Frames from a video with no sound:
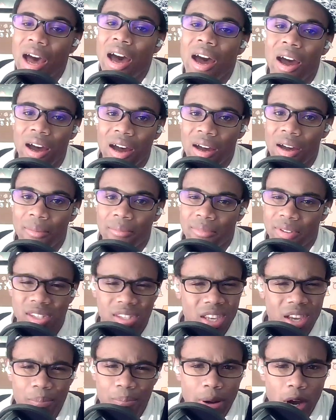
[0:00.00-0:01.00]

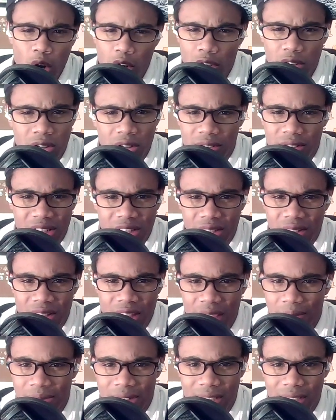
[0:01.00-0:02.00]
some poacher just
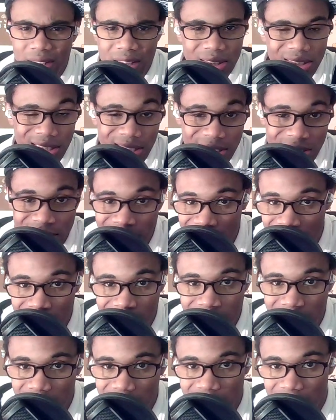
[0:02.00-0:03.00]
comes in and
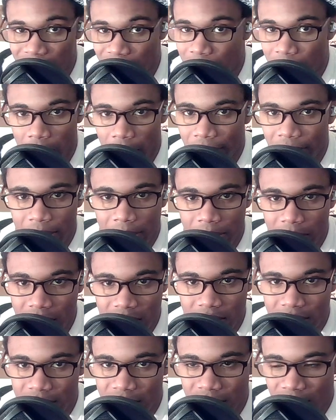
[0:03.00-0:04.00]
steals both of the
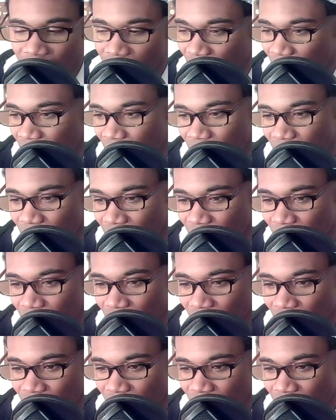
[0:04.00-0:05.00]
birds, like,
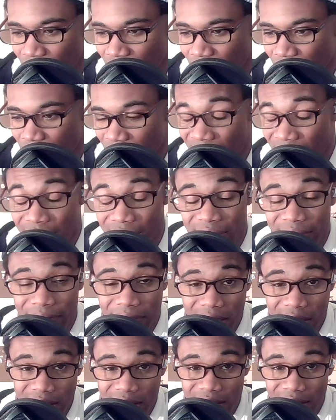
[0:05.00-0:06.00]
very
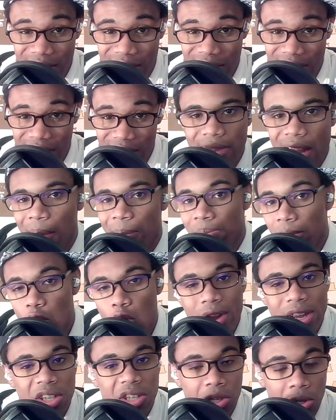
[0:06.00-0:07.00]
conveniently. Now,
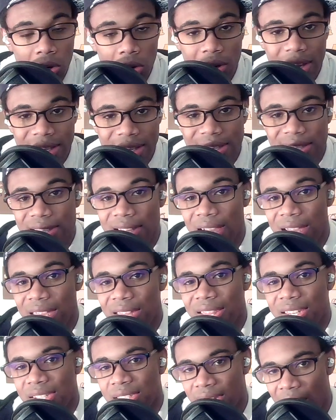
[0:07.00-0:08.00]
Blue and Jewel get stuck
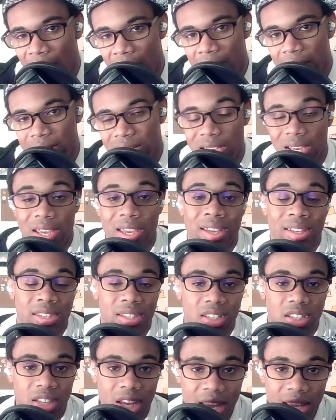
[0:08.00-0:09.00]
in this cage and
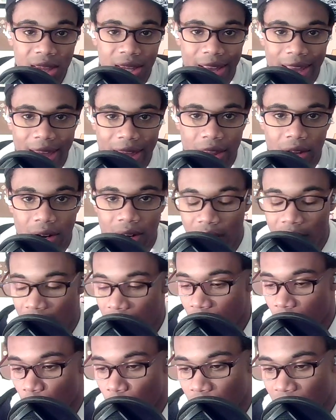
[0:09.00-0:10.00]
gets chained together,
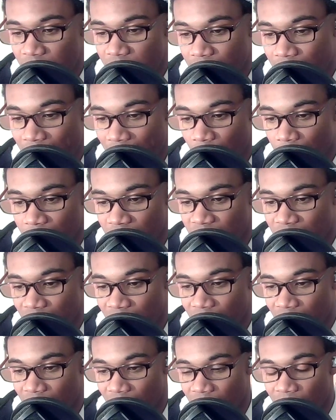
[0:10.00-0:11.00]
which they'll be
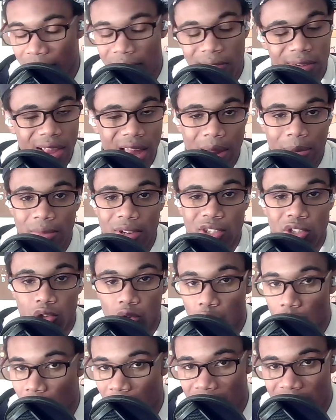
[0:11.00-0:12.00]
chained together for, like,
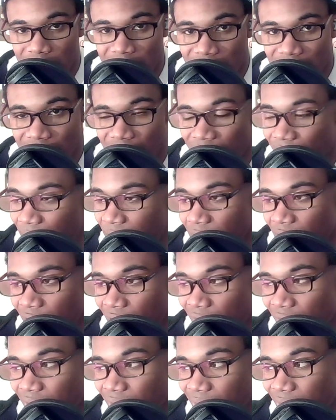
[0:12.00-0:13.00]
majority, if
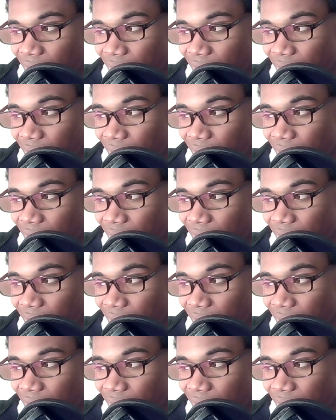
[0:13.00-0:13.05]
not,